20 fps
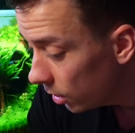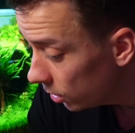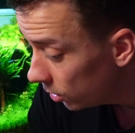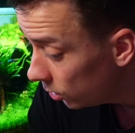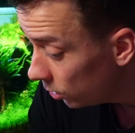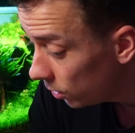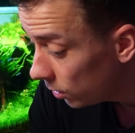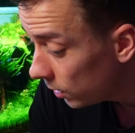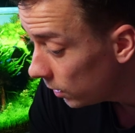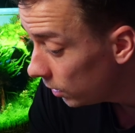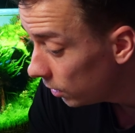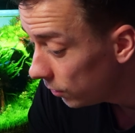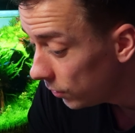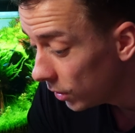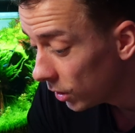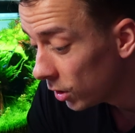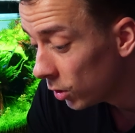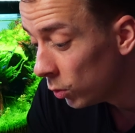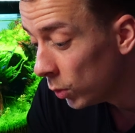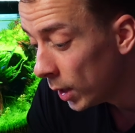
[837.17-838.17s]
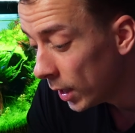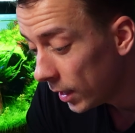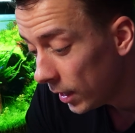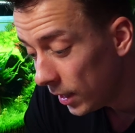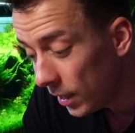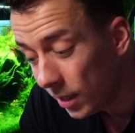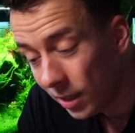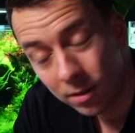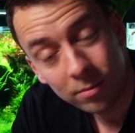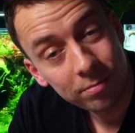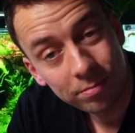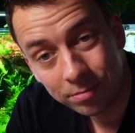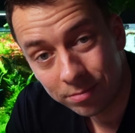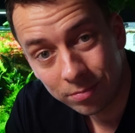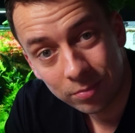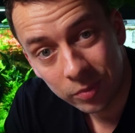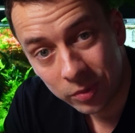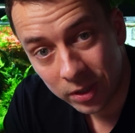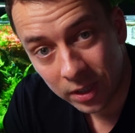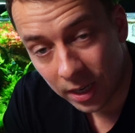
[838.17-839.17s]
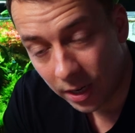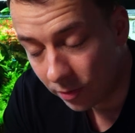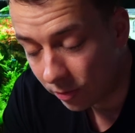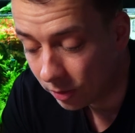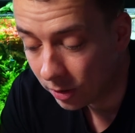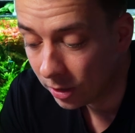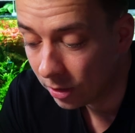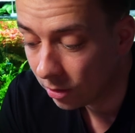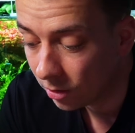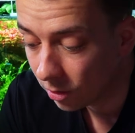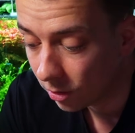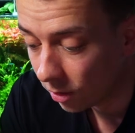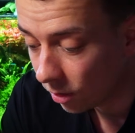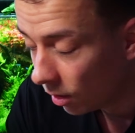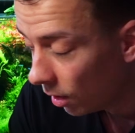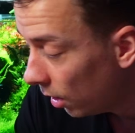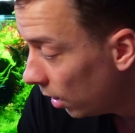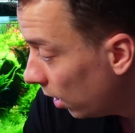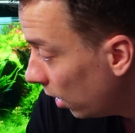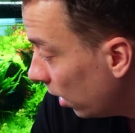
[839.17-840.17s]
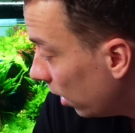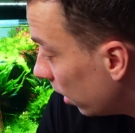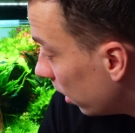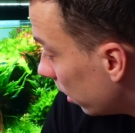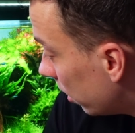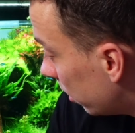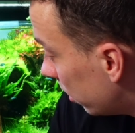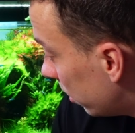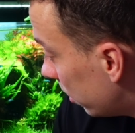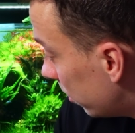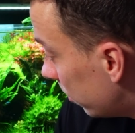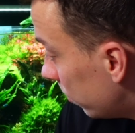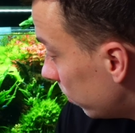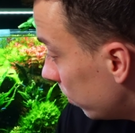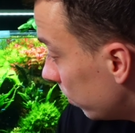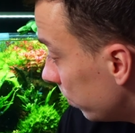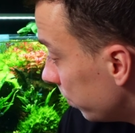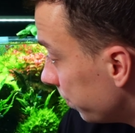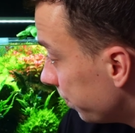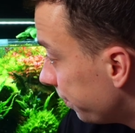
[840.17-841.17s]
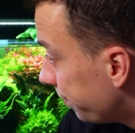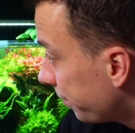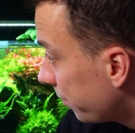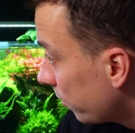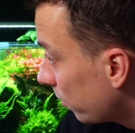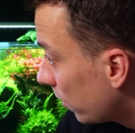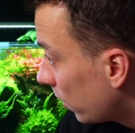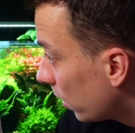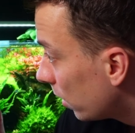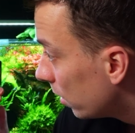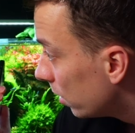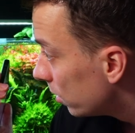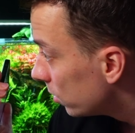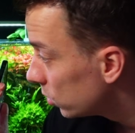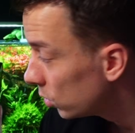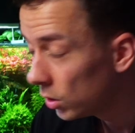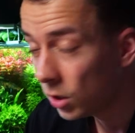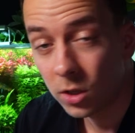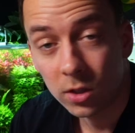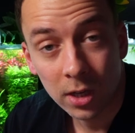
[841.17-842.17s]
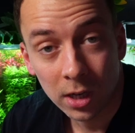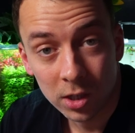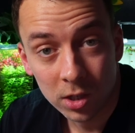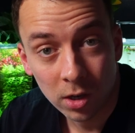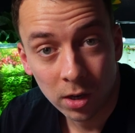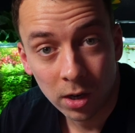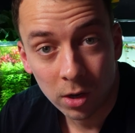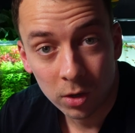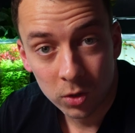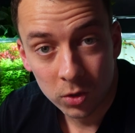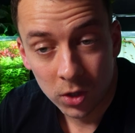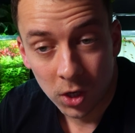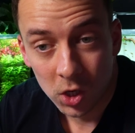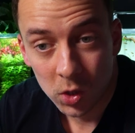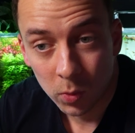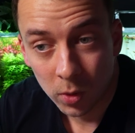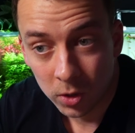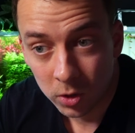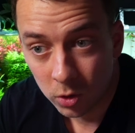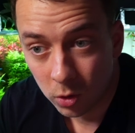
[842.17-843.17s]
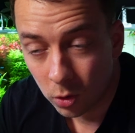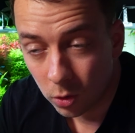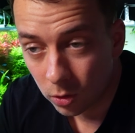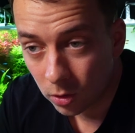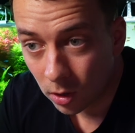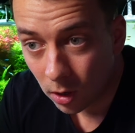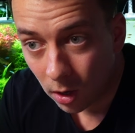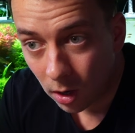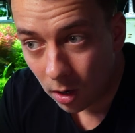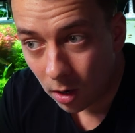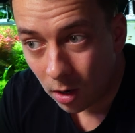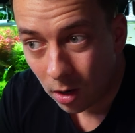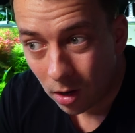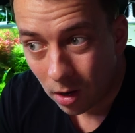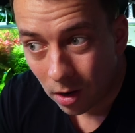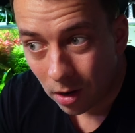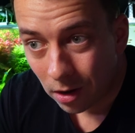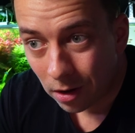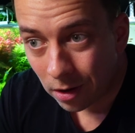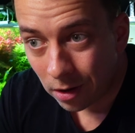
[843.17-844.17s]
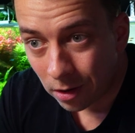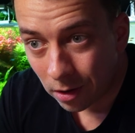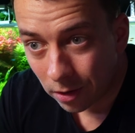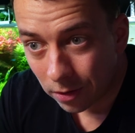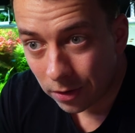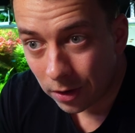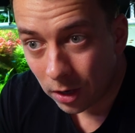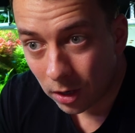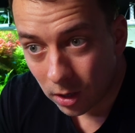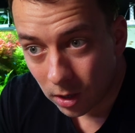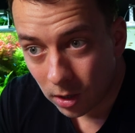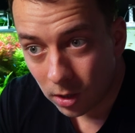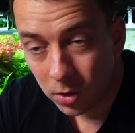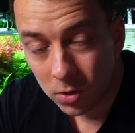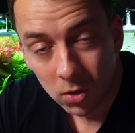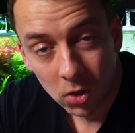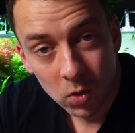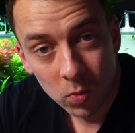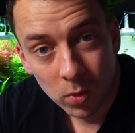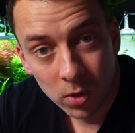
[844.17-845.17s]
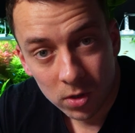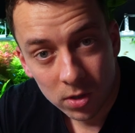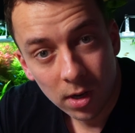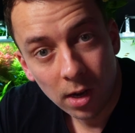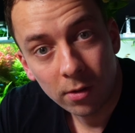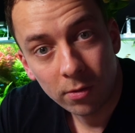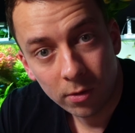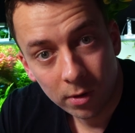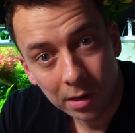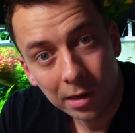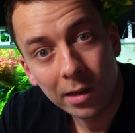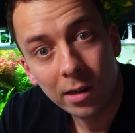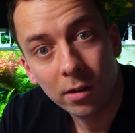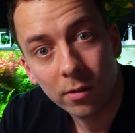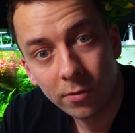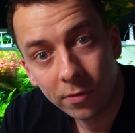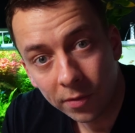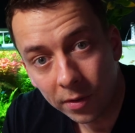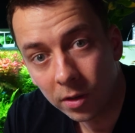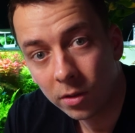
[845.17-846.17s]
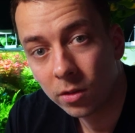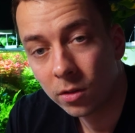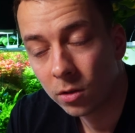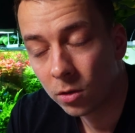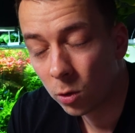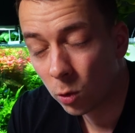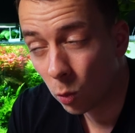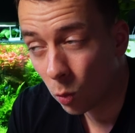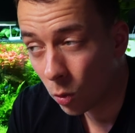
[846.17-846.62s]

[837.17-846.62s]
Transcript: Do you clean the filter weekly? Definitely not. So these tanks are now 6 months old, and I think in the 6 months I've cleaned the filter